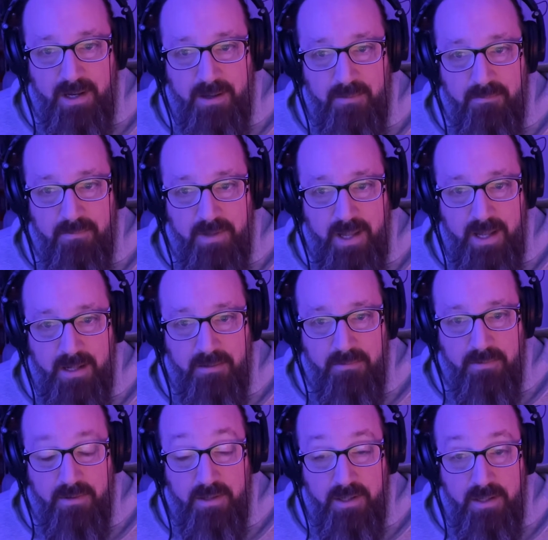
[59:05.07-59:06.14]
um,
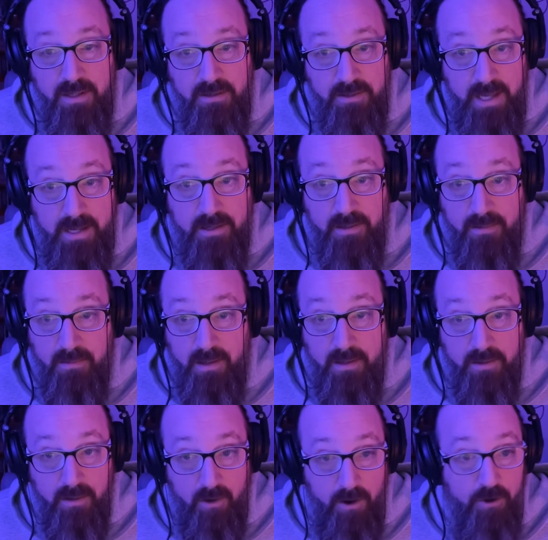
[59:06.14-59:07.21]
and take a,
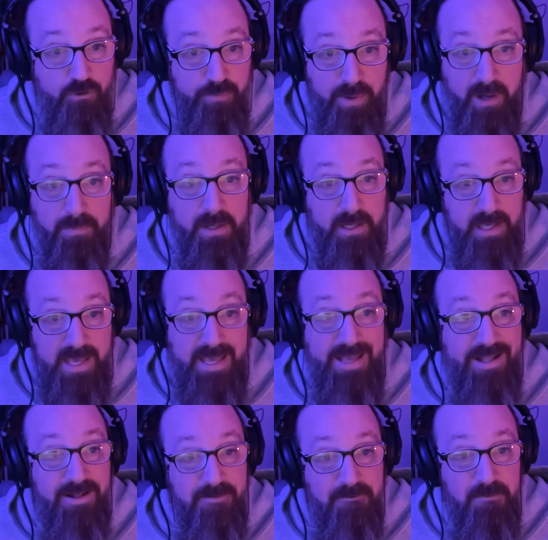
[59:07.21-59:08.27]
a large public
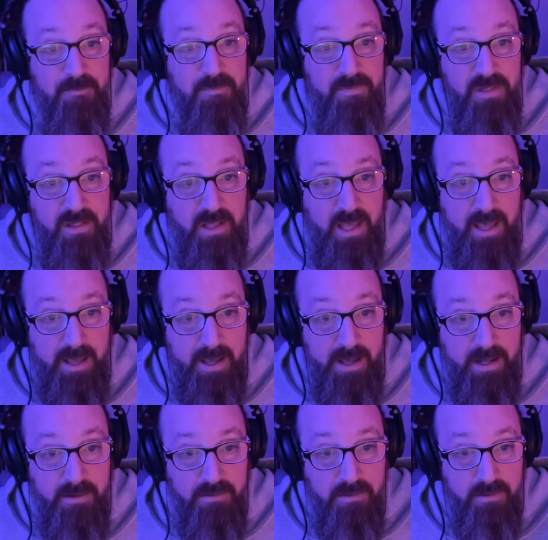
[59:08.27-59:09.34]
hit
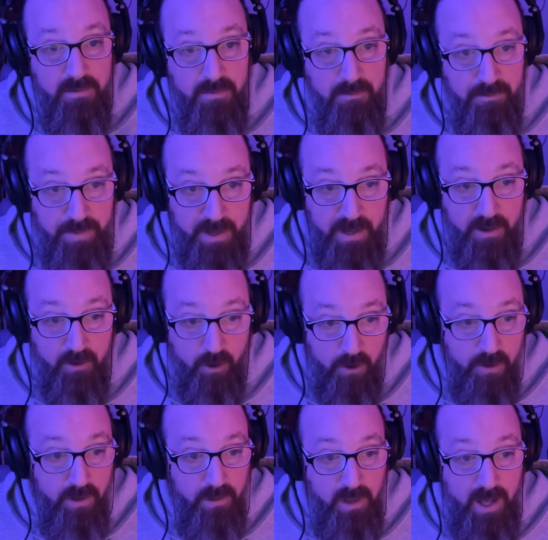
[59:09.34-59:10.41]
and p-
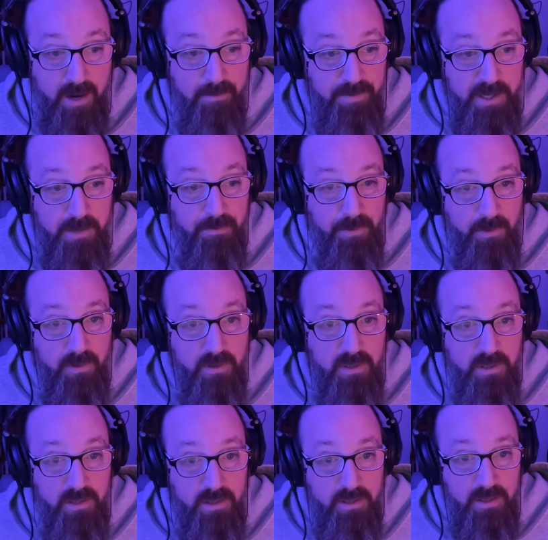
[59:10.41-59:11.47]
hurt a lot of people
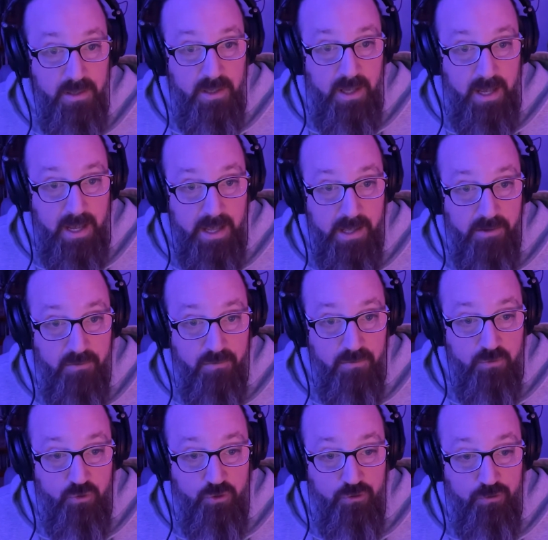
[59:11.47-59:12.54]
and
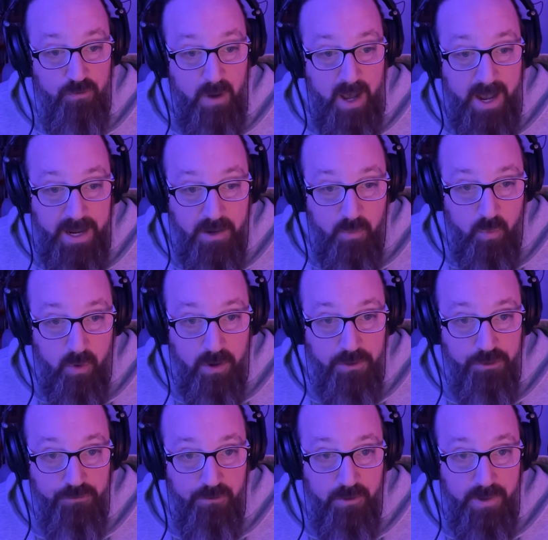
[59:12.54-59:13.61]
try to work
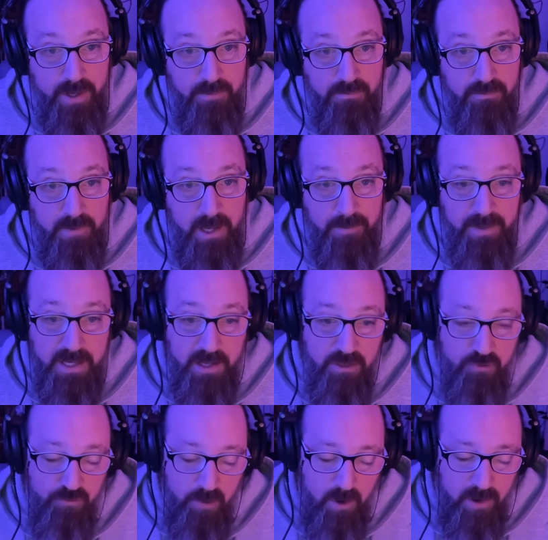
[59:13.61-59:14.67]
through it. Maybe
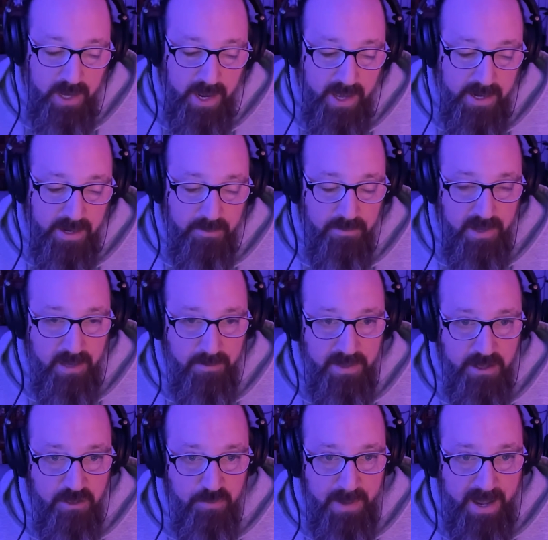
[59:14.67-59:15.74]
it's wrongheaded,
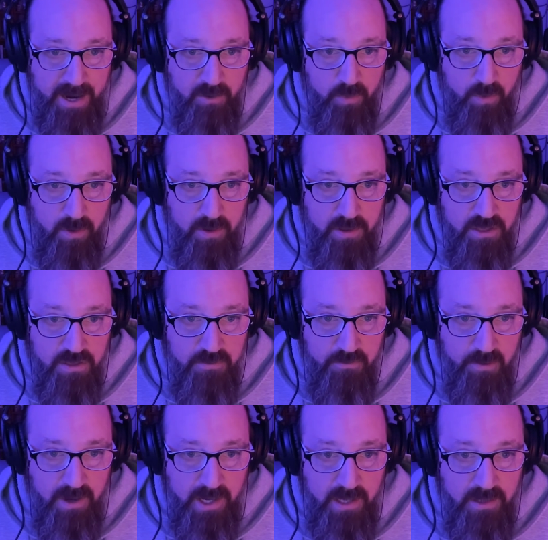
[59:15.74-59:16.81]
maybe it's backwards,
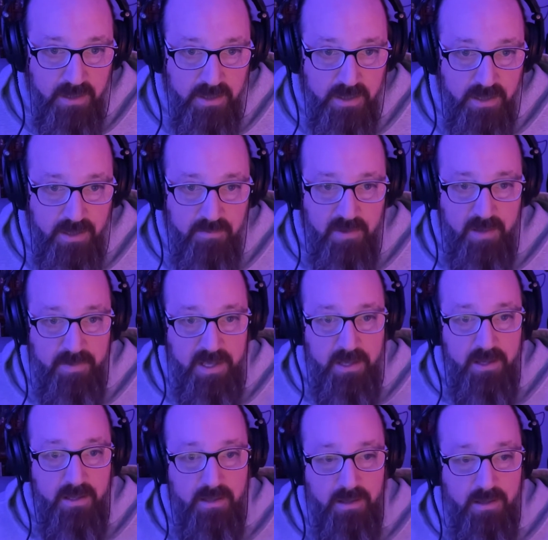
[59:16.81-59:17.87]
right?
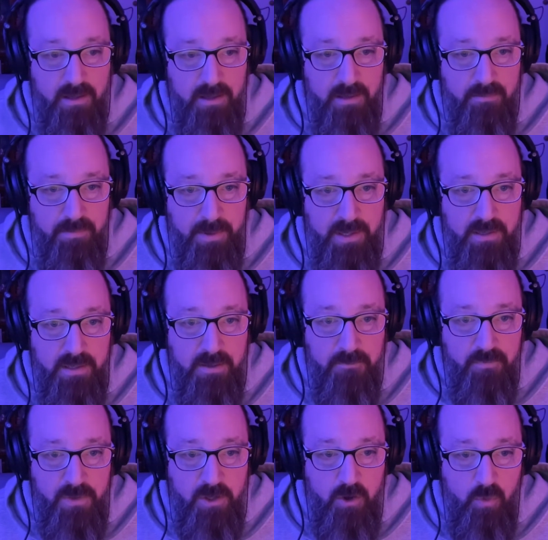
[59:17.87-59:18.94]
Maybe, uh, but
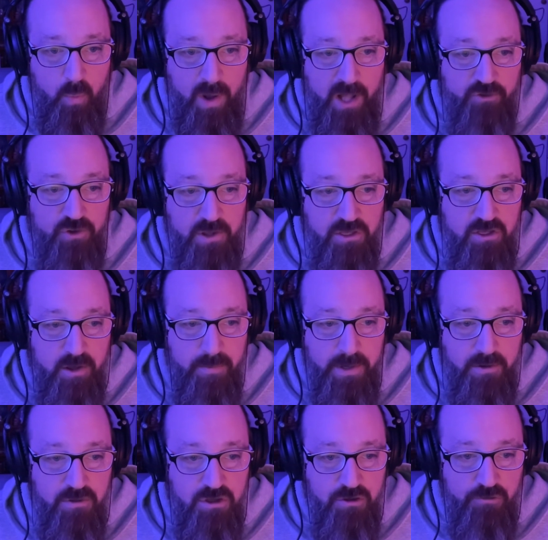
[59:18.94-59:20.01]
you're watching
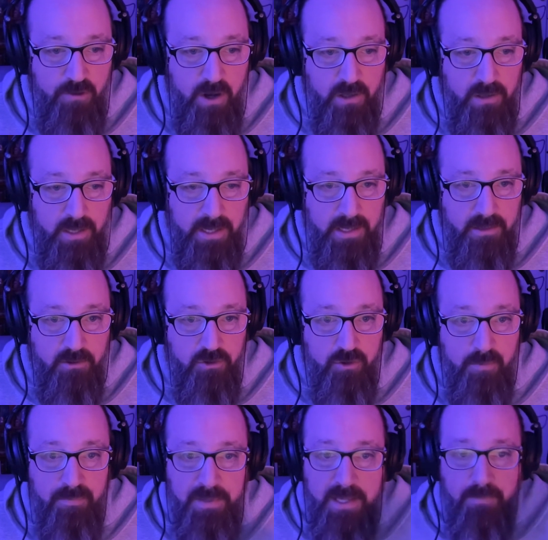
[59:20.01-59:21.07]
someone who's struggling
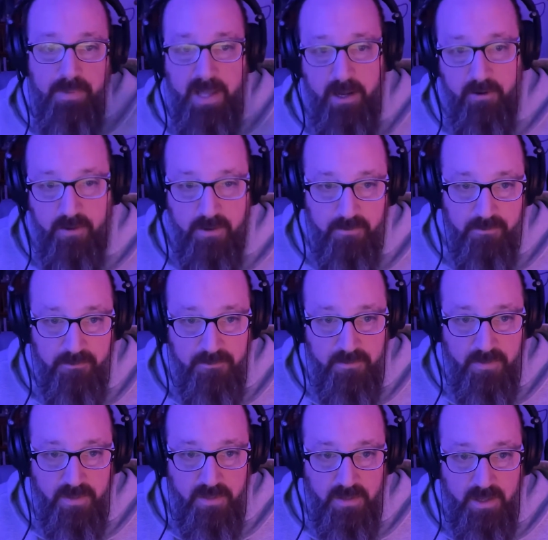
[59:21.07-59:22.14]
to be better.
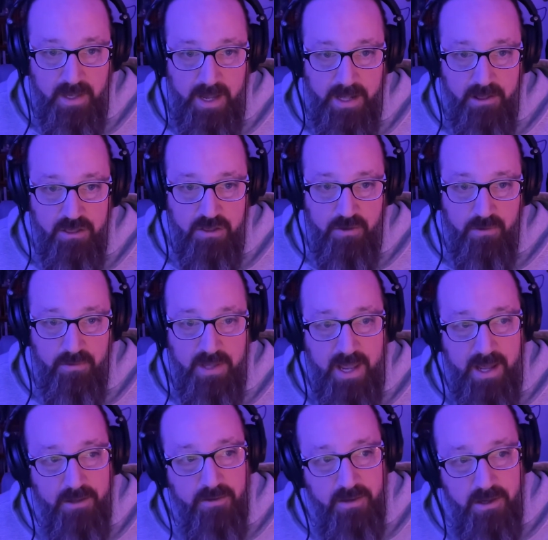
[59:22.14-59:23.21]
Yeah. And so,
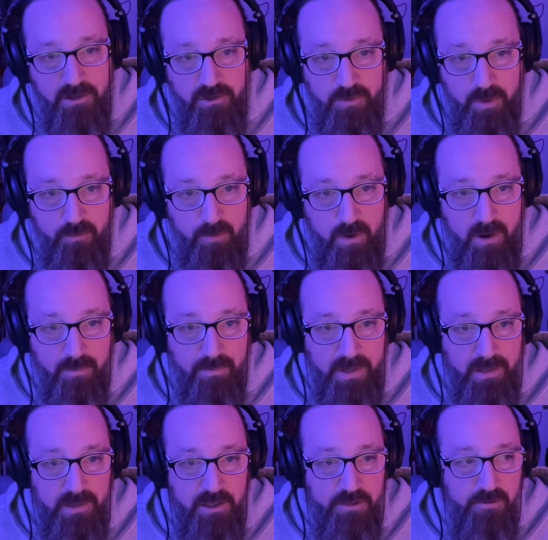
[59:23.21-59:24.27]
yeah, they're going to do it wrong, but
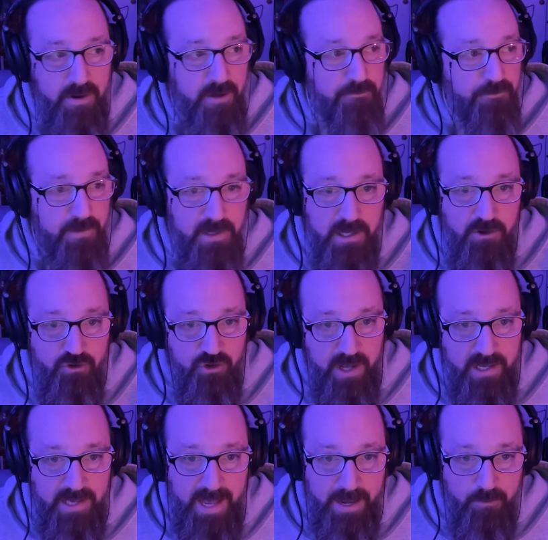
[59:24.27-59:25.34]
at least they're not fucking
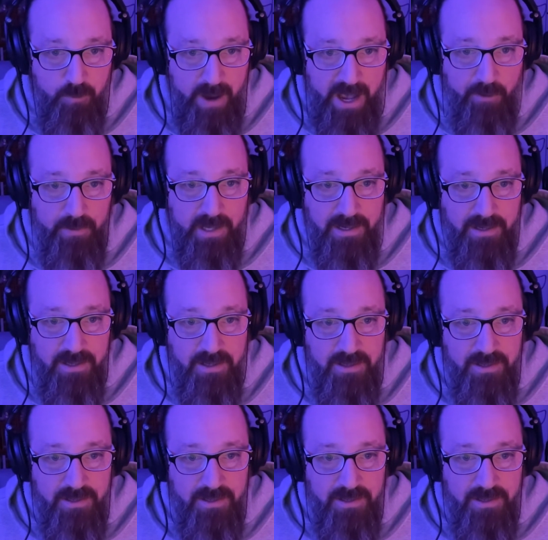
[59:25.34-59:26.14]
J K Rowling,